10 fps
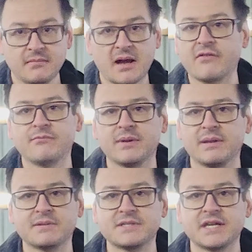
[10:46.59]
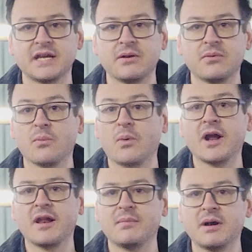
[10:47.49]
Haven't been able to see why
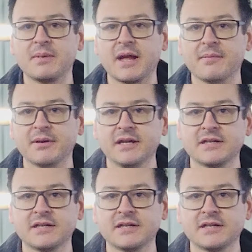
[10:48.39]
that might be happening.